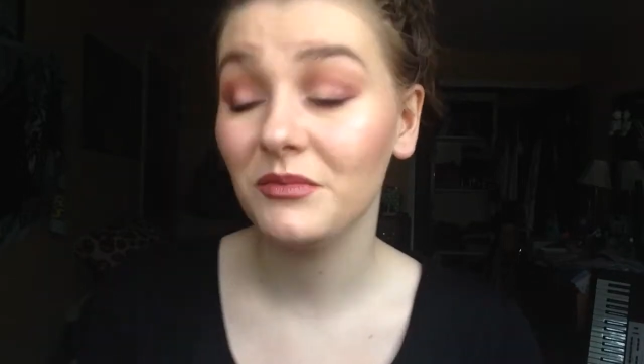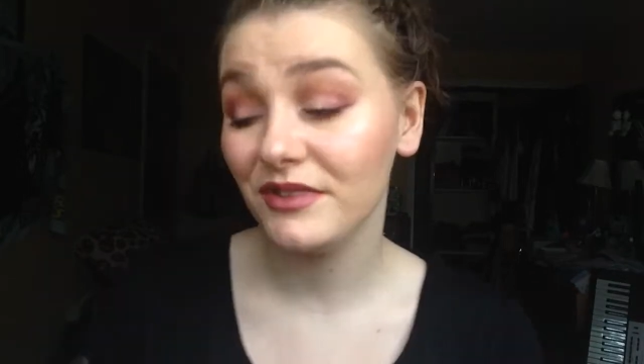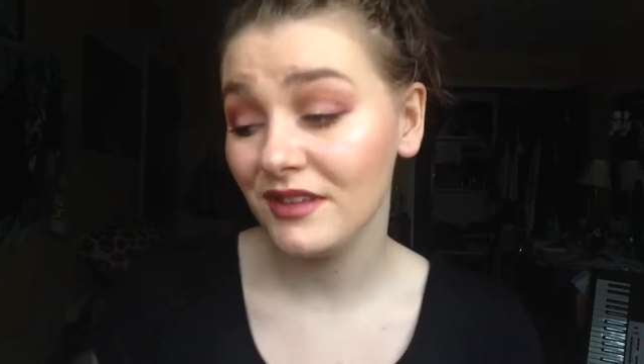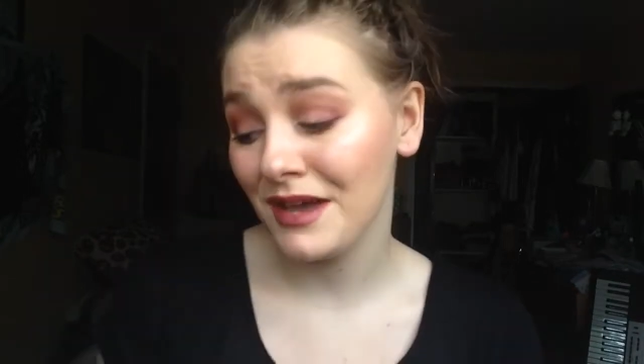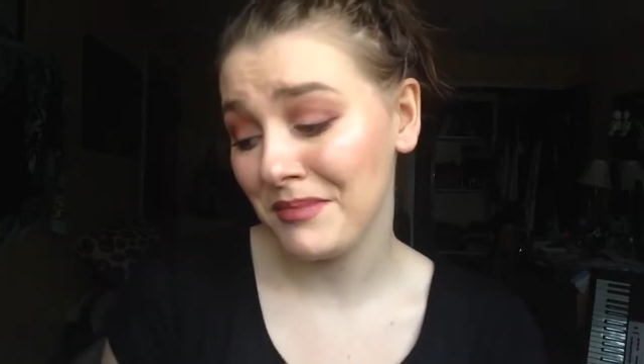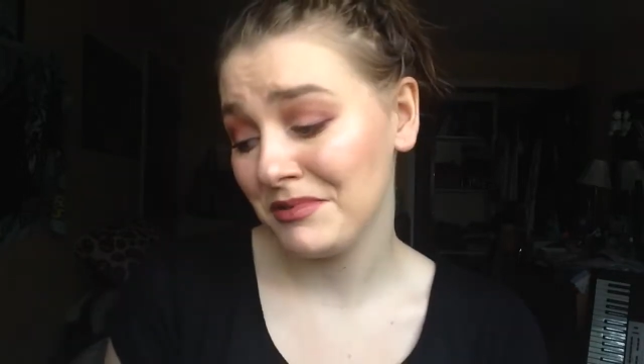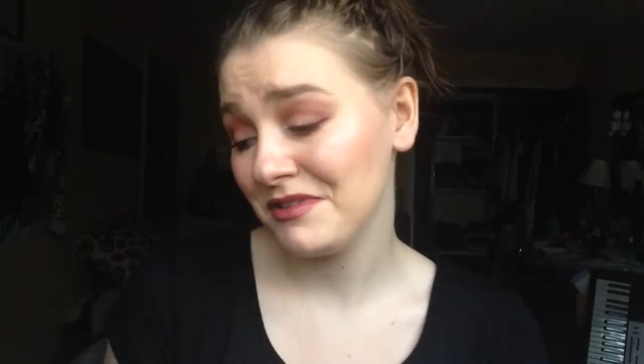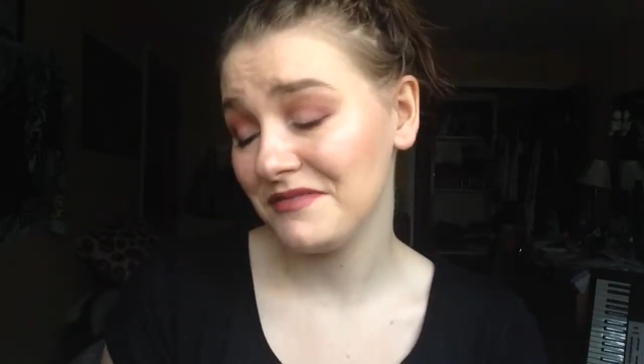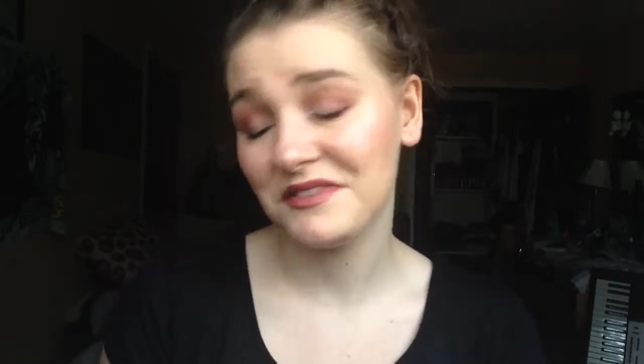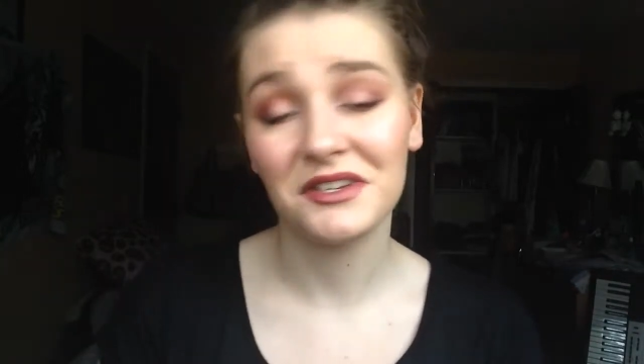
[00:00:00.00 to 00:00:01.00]
I'm really happy to
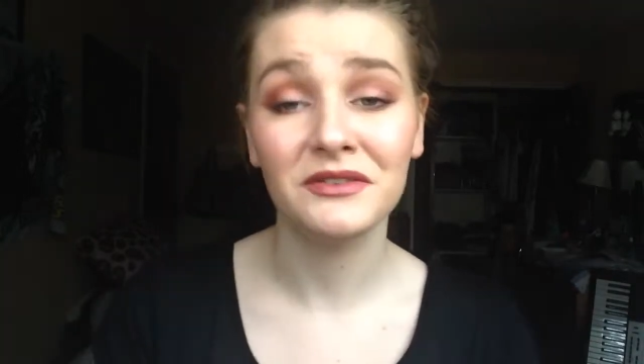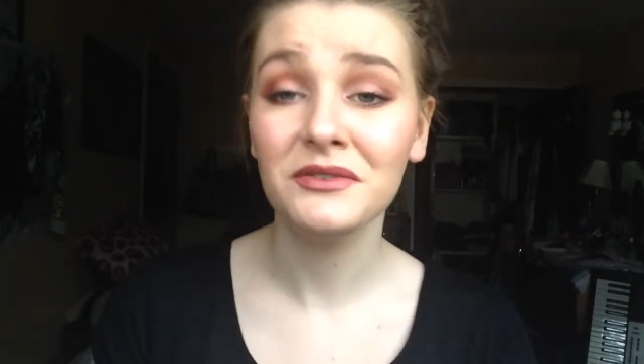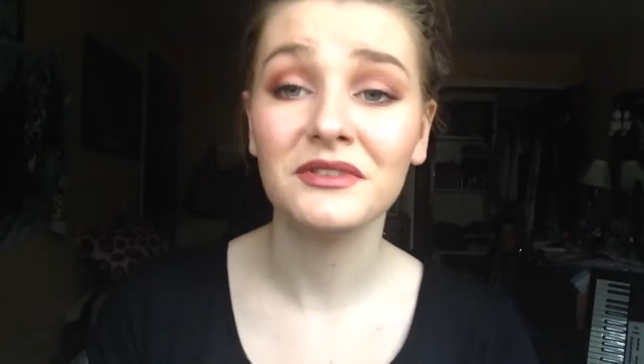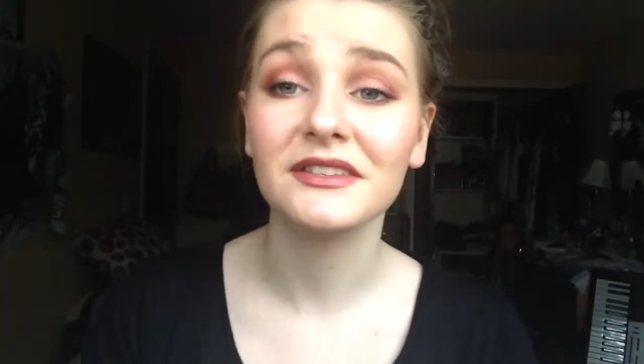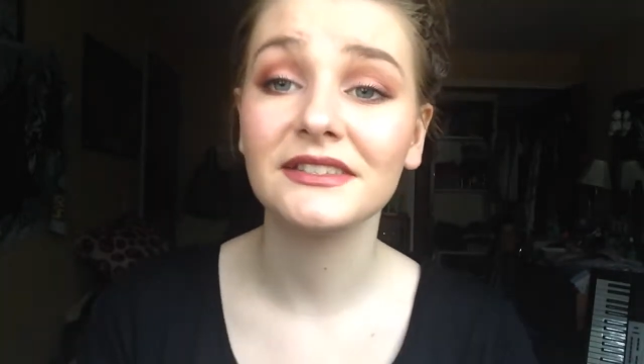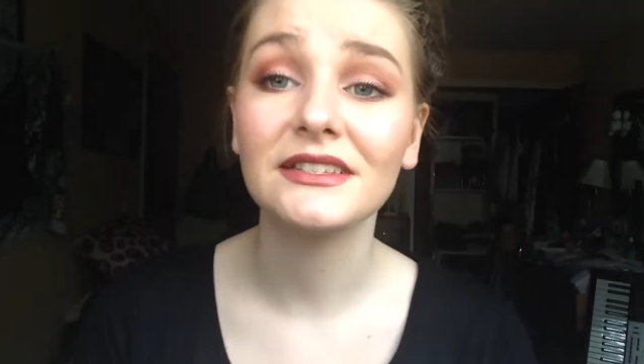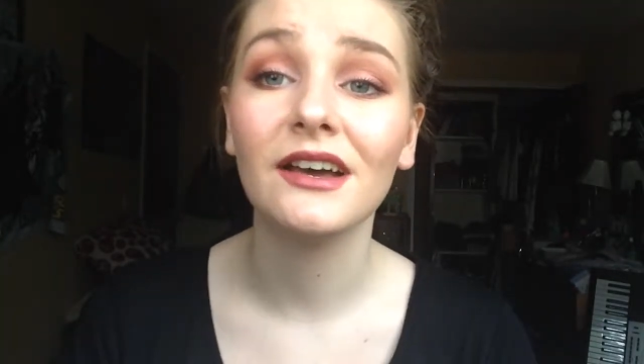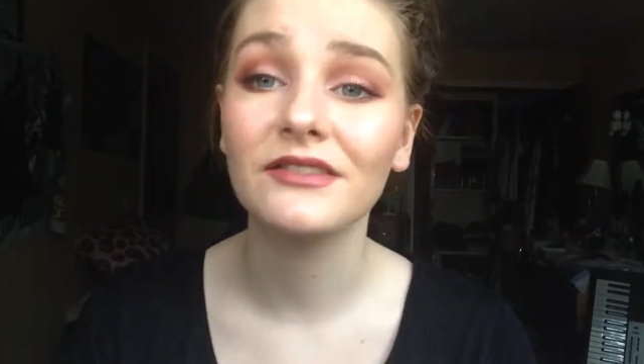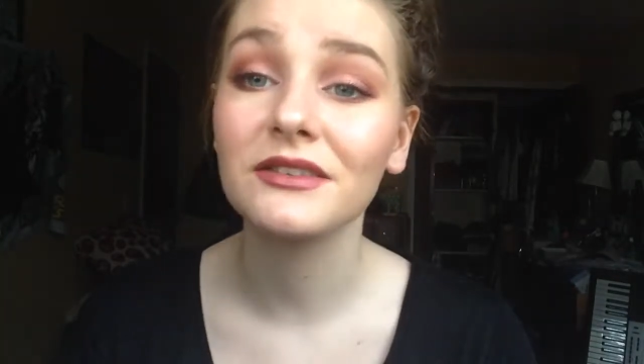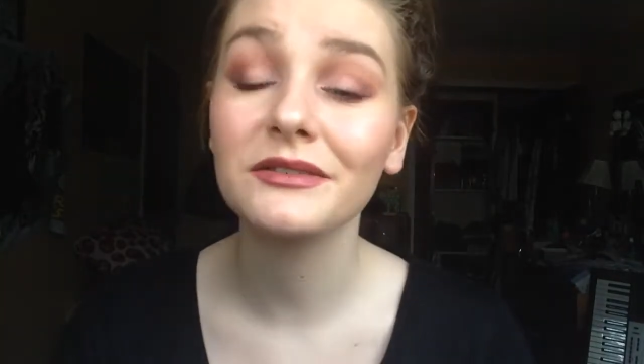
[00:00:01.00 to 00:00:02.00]
have shown you this
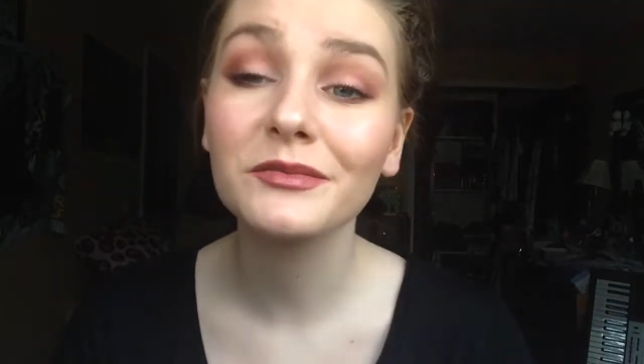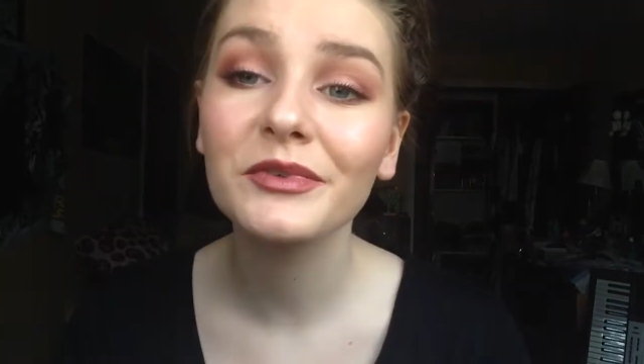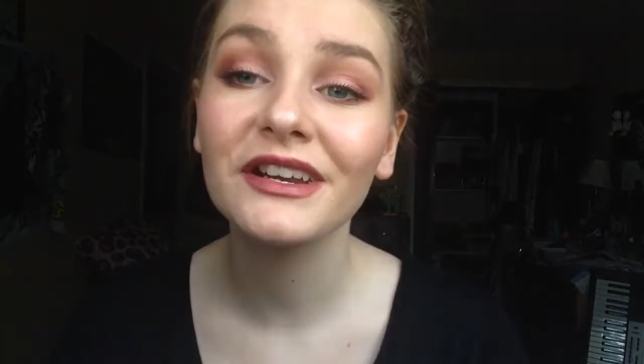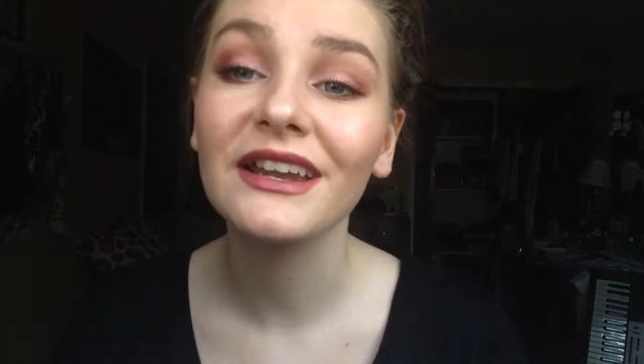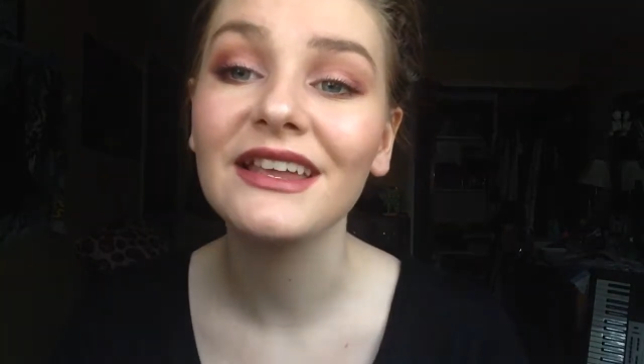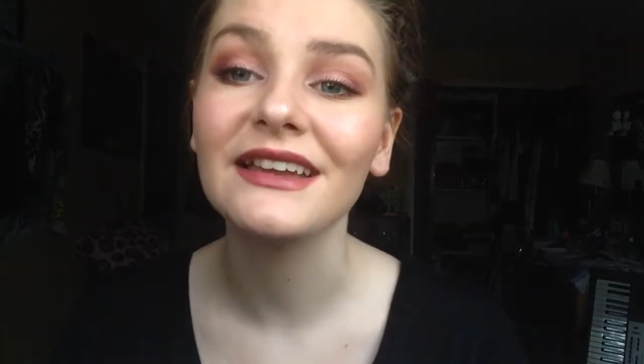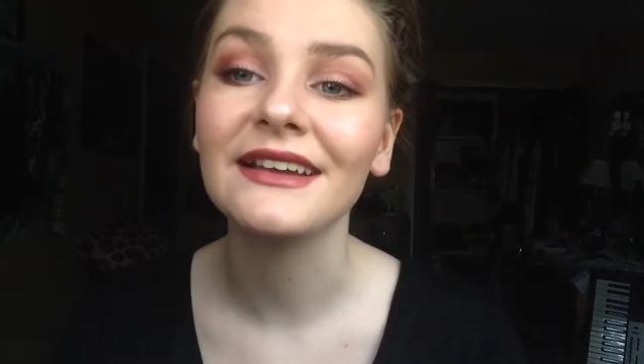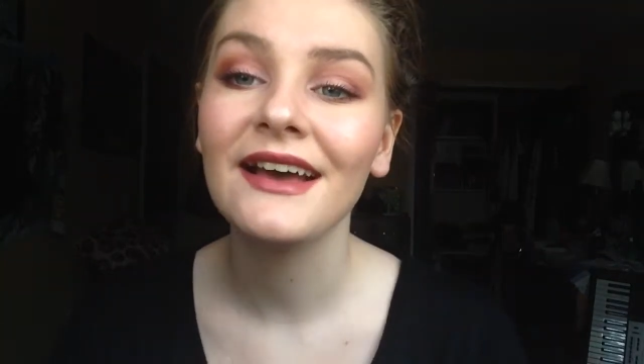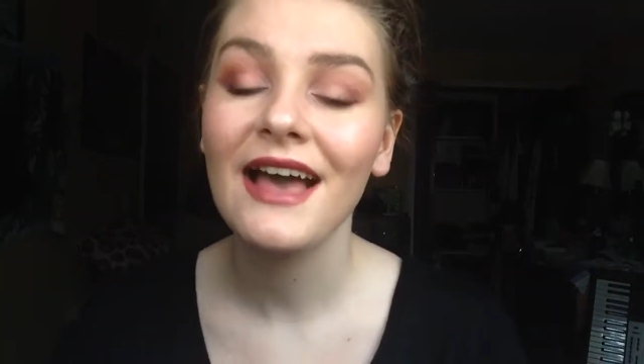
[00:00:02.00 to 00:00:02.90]
stuff. This is pretty neat.